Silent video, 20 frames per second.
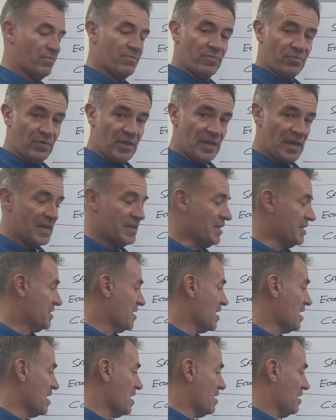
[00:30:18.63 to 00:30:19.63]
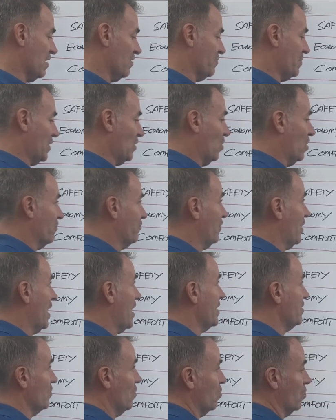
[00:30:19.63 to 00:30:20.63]
V90T has been
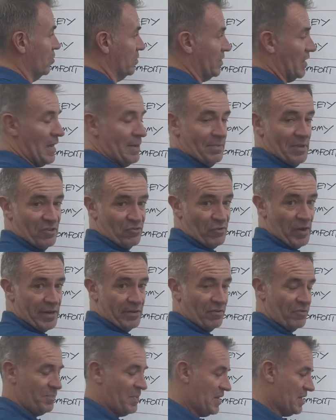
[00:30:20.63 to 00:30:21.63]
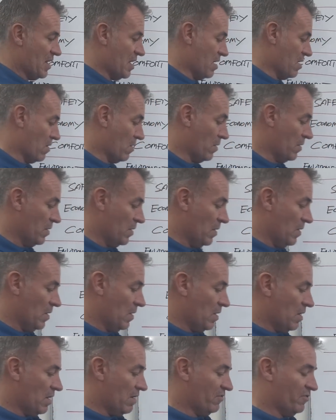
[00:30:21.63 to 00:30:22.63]
offline the whole time this tractor's been here.
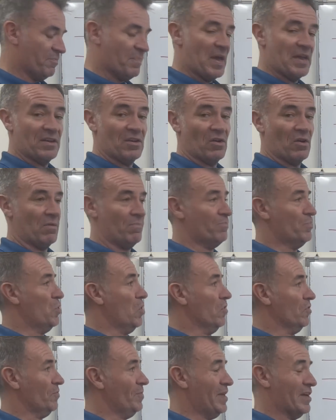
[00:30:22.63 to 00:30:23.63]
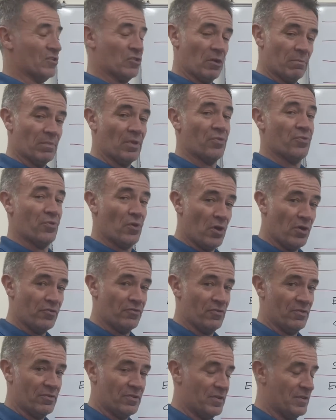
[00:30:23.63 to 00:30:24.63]
Spent approximately a couple of
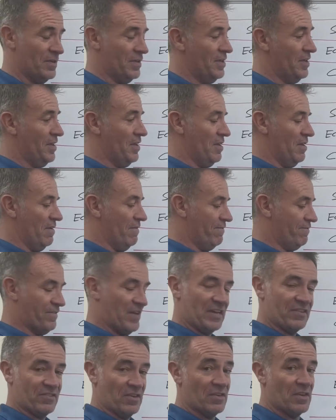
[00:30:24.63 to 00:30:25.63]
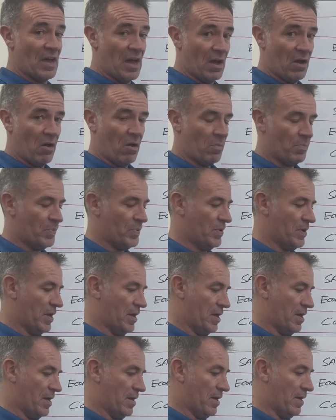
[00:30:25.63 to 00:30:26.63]
thousand fixing that
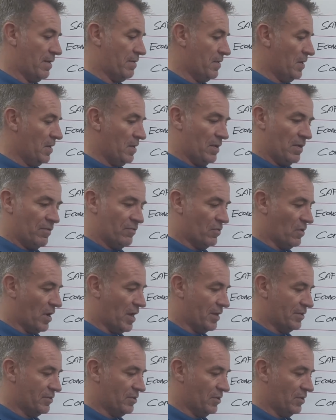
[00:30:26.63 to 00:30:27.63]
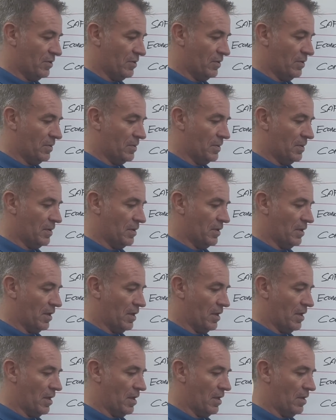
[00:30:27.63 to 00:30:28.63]
up. So I
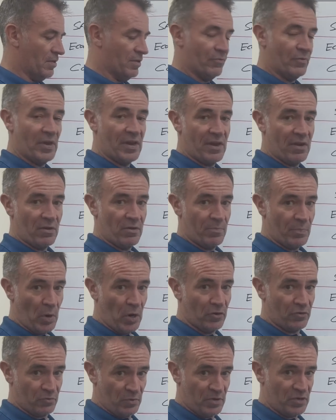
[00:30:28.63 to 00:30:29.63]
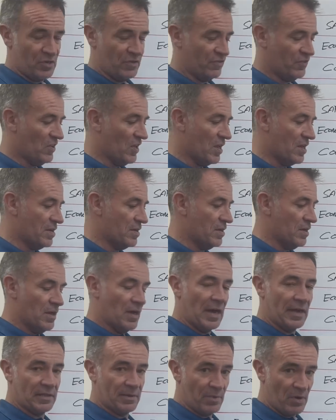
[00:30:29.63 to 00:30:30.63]
had the radiator burst, which you've seen,
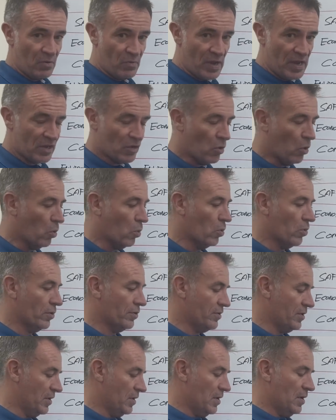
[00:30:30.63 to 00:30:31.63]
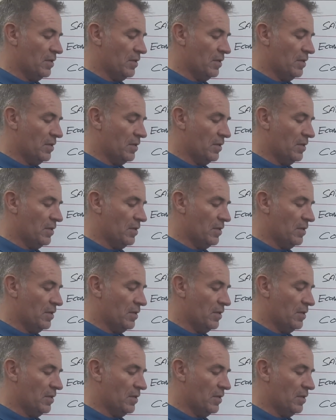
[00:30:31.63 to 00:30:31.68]
had to be re-cored.